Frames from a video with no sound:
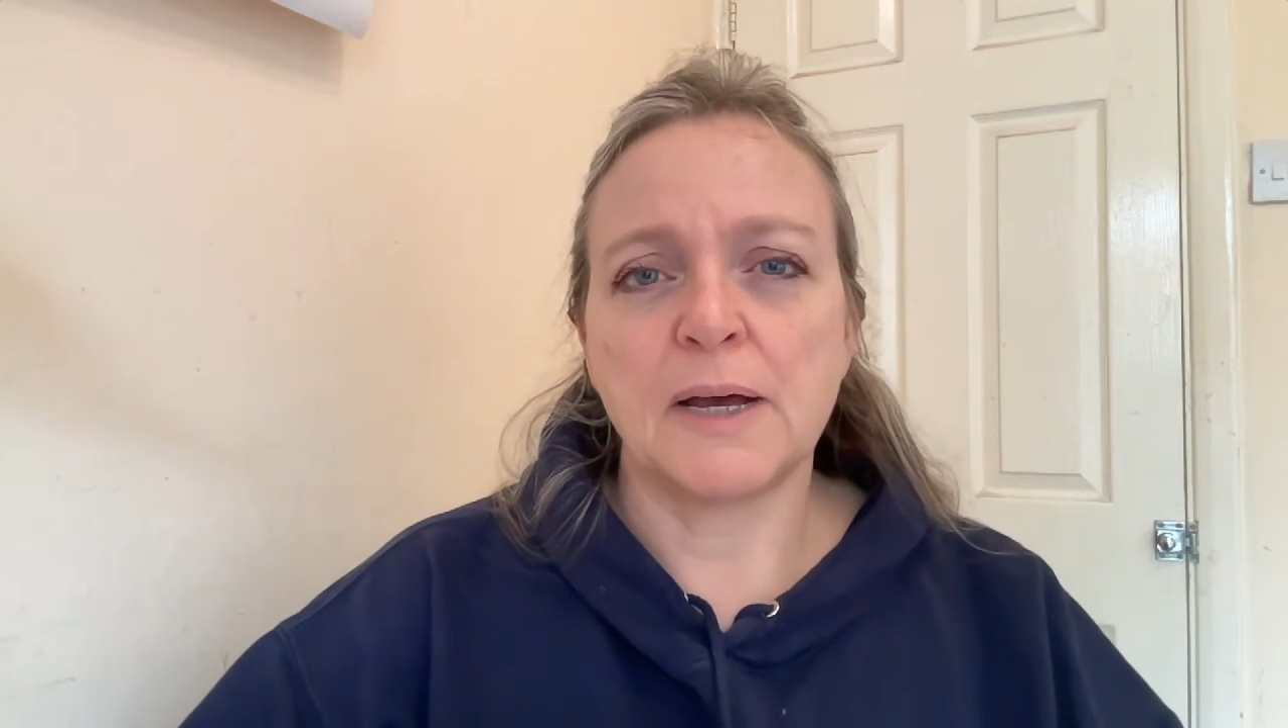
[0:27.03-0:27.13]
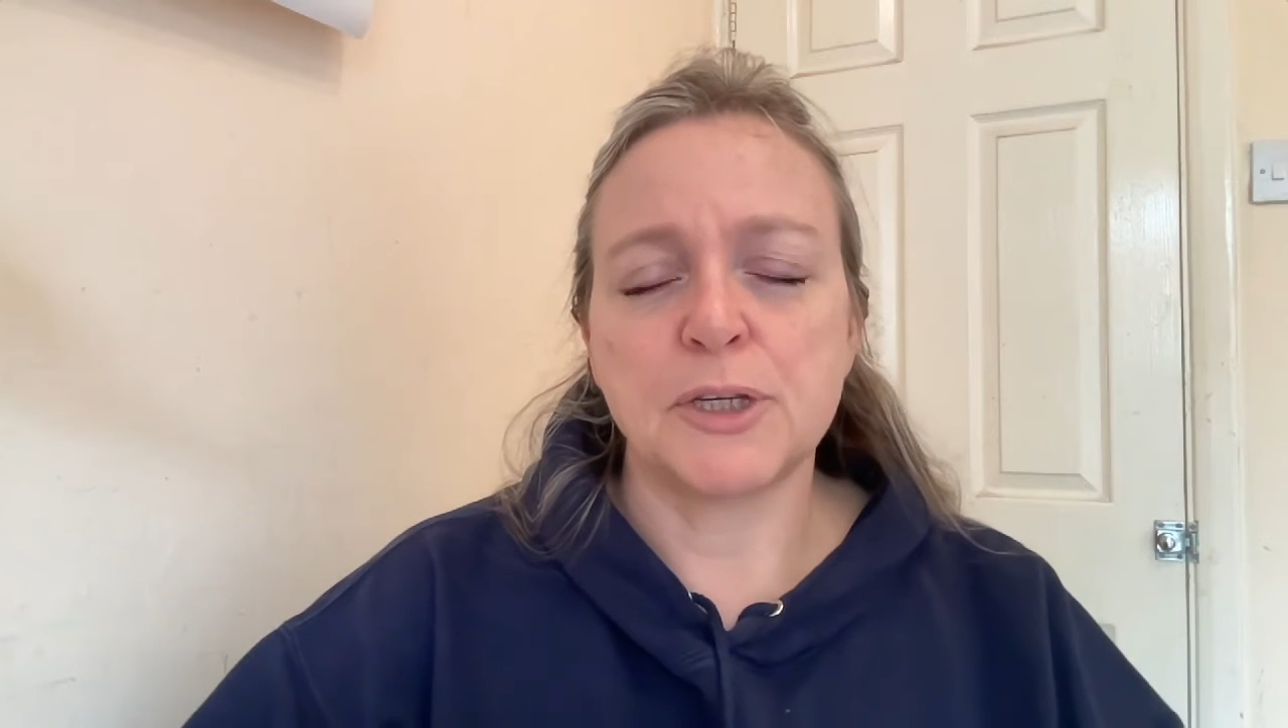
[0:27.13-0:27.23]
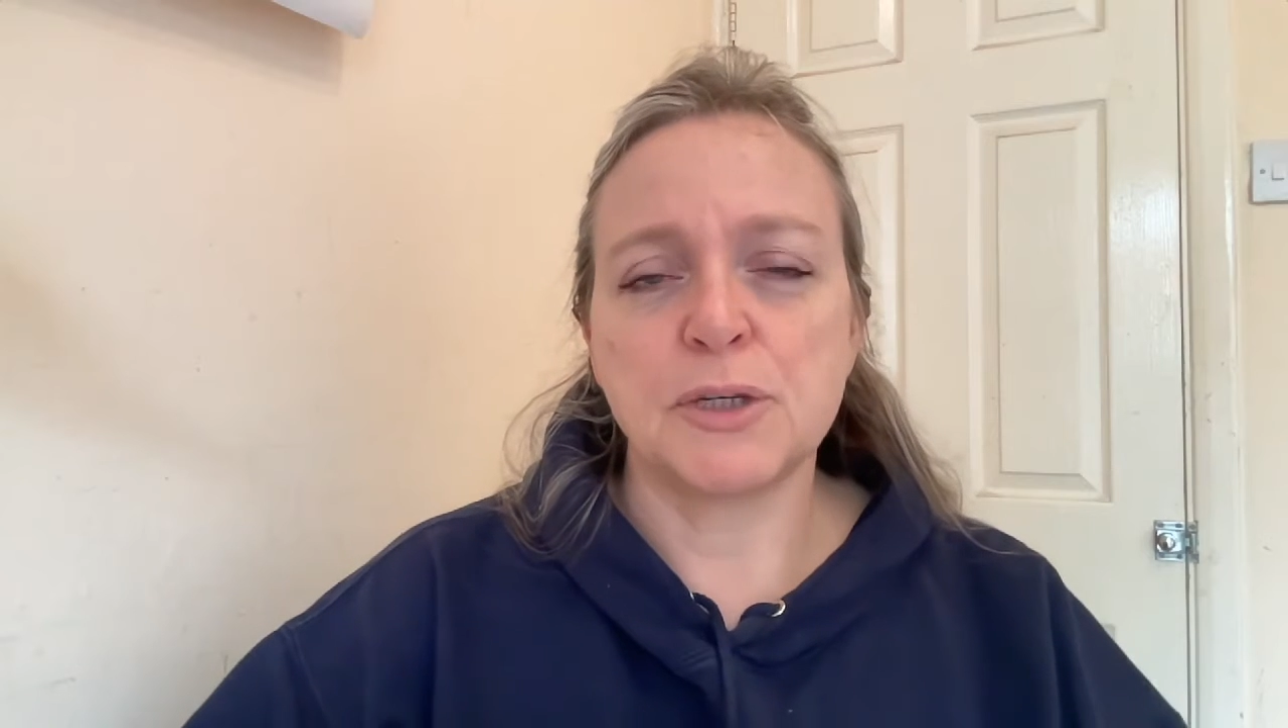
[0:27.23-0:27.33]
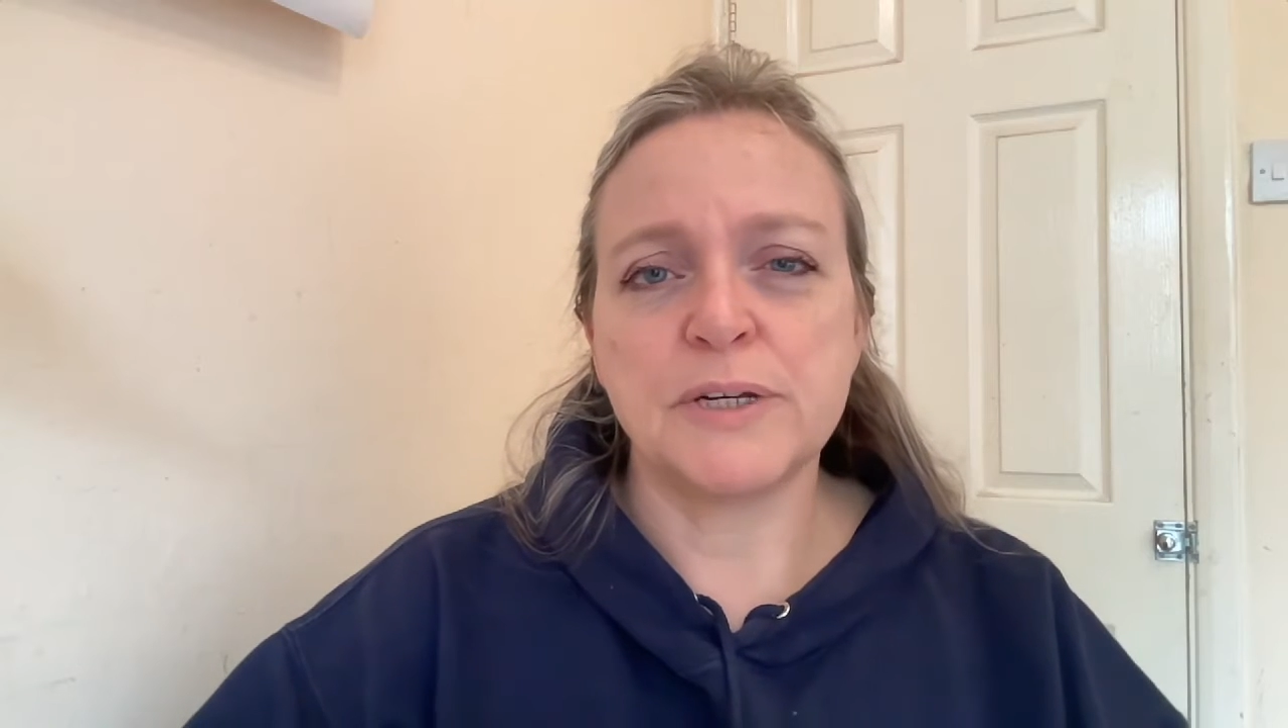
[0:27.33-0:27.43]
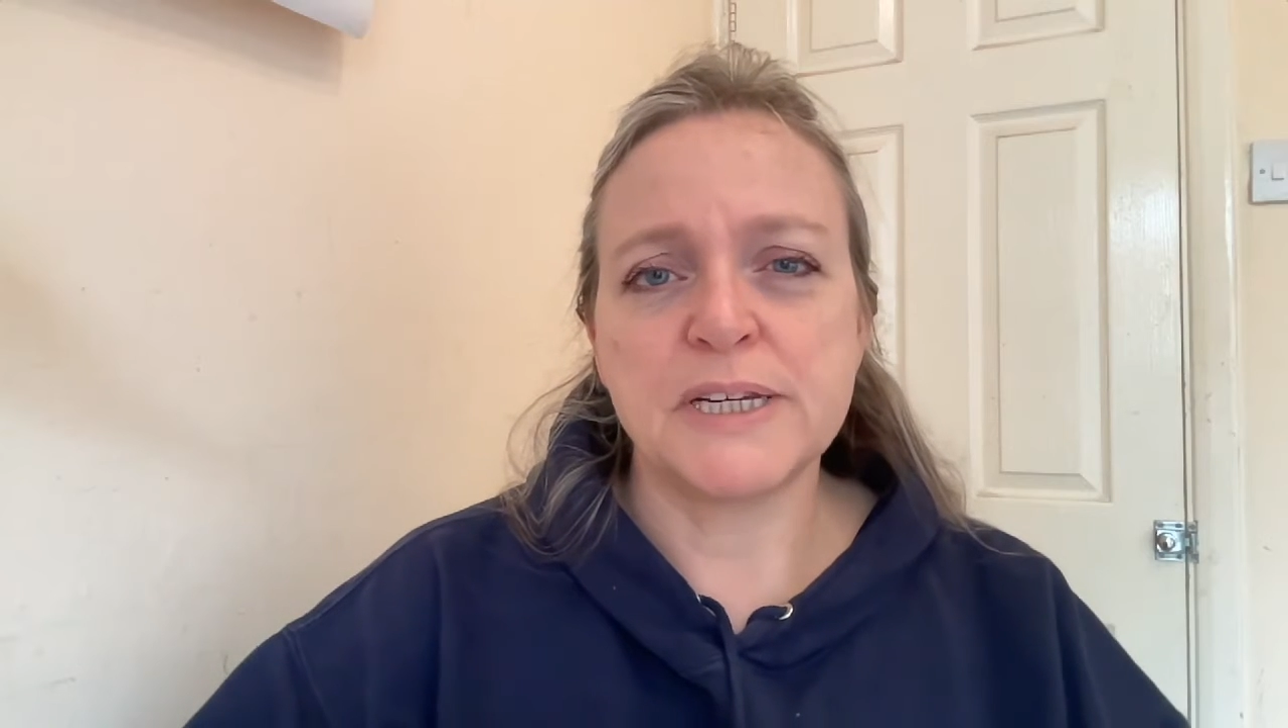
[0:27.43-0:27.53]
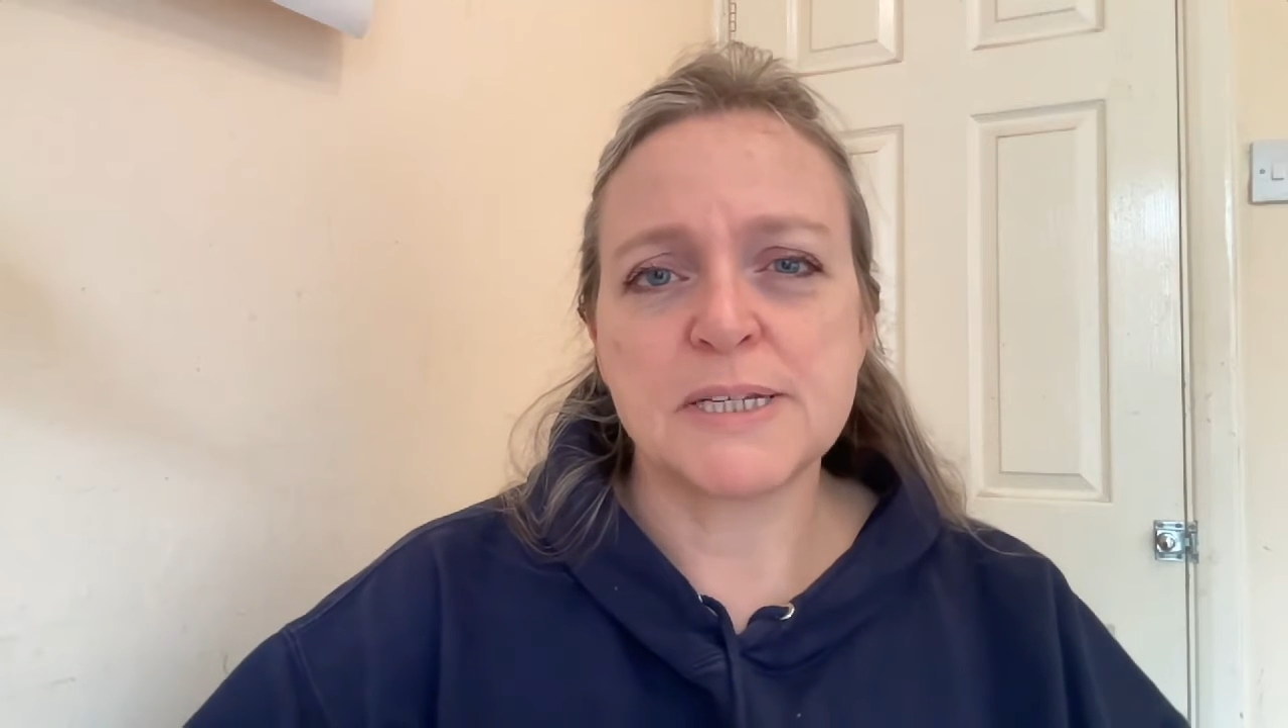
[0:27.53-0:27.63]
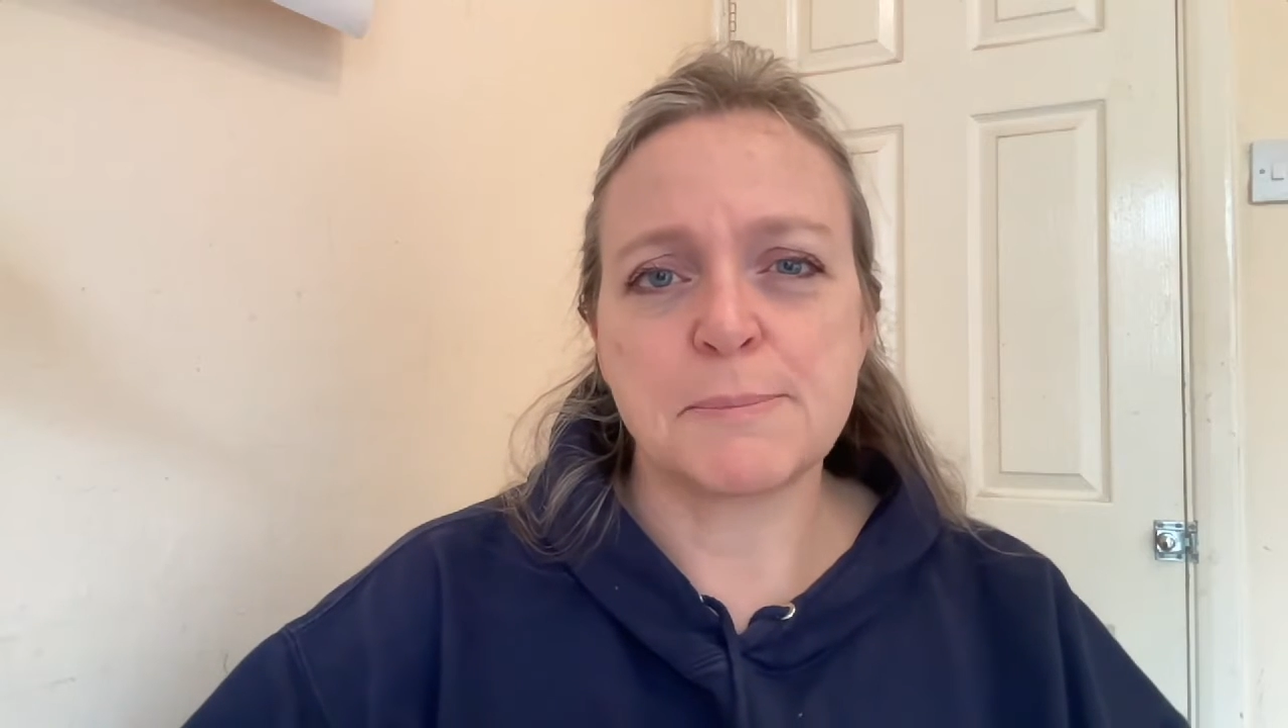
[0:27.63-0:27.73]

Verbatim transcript: You need to